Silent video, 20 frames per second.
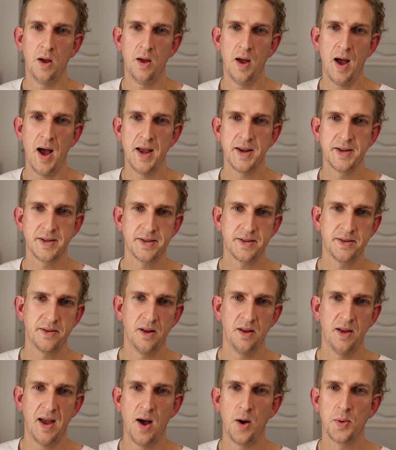has
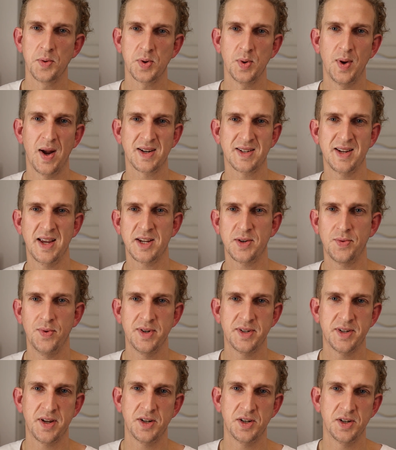optional
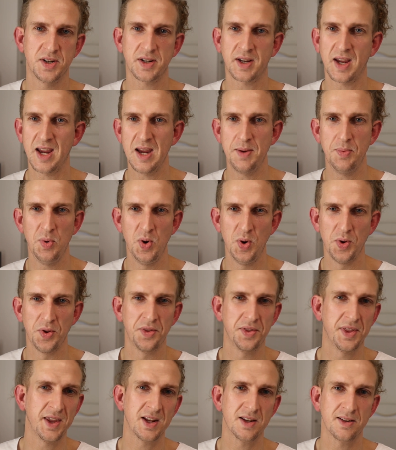accessories such as a keyboard
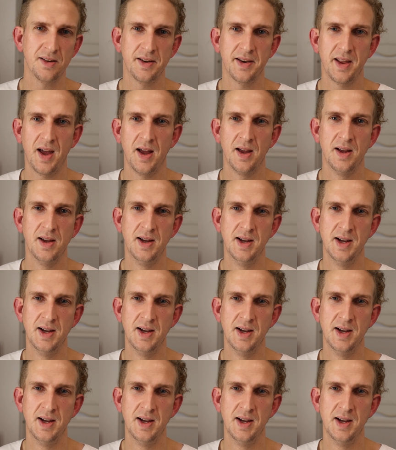and things like that.